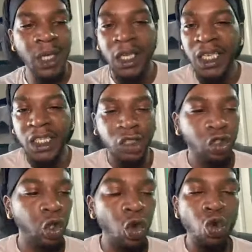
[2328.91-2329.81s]
It is
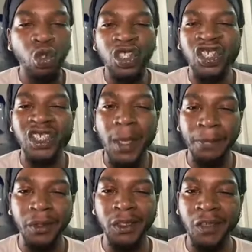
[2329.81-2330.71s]
two
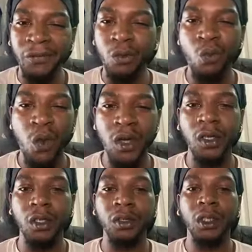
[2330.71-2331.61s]
separate different
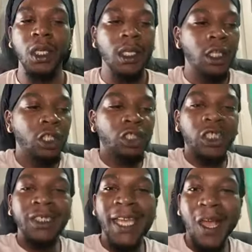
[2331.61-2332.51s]
worlds to
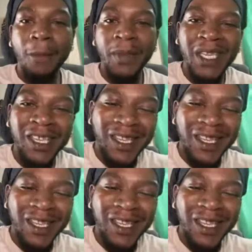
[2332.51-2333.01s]
now be